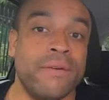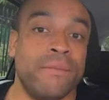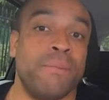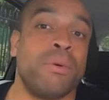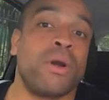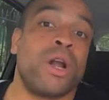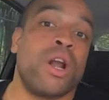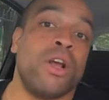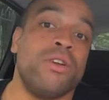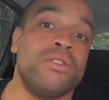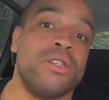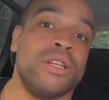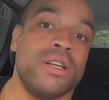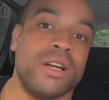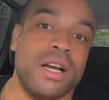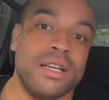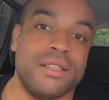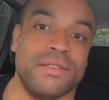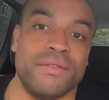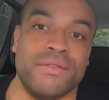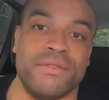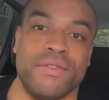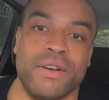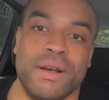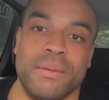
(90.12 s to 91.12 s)
and close it
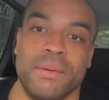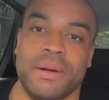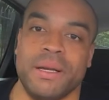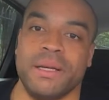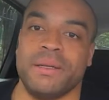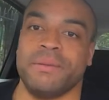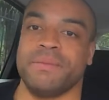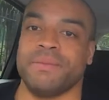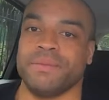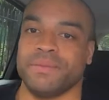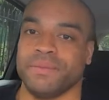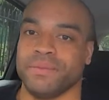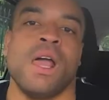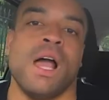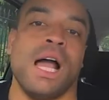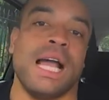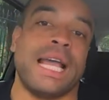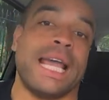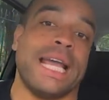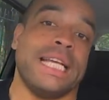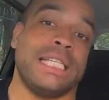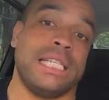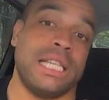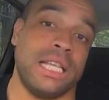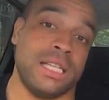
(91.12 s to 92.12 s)
nice and firmly. Okay,